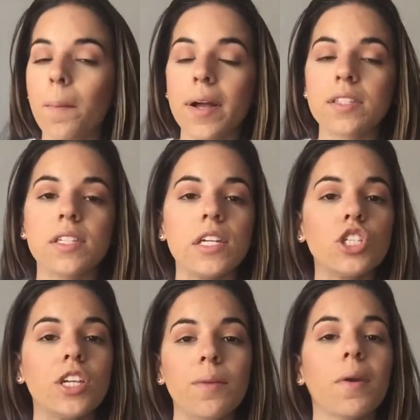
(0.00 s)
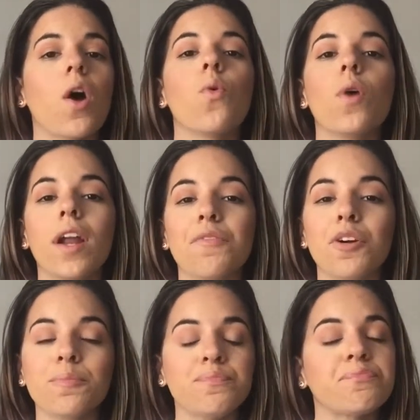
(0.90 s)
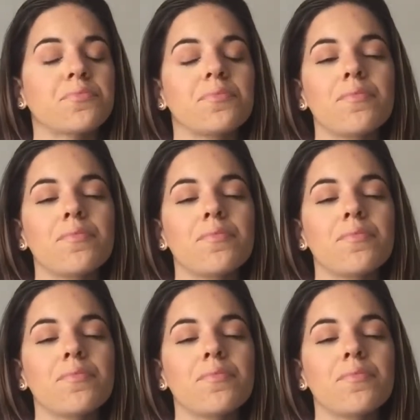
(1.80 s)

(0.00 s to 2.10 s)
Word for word: a message, email, whatever.